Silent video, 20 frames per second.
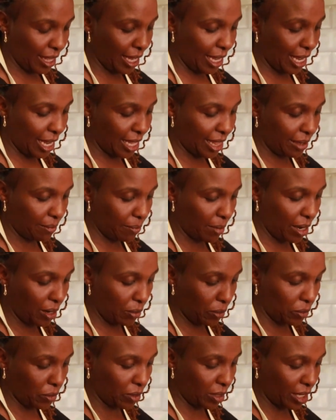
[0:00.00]
There are other
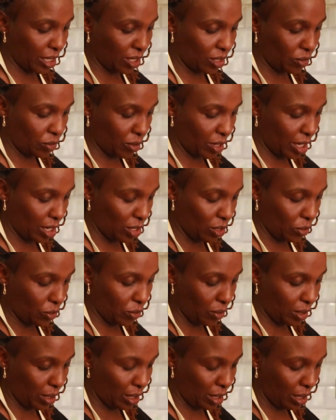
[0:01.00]
mangoes that you
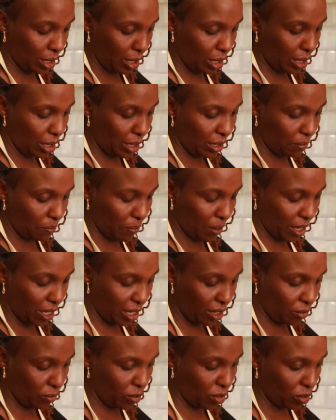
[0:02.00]
can use
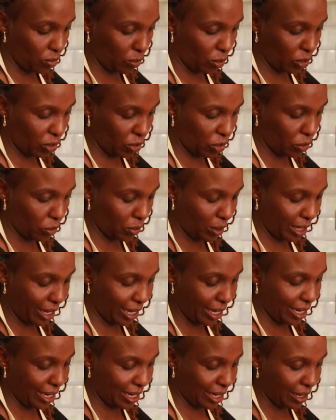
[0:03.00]
depending with what you
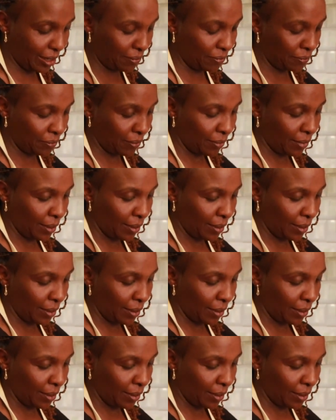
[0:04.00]
like,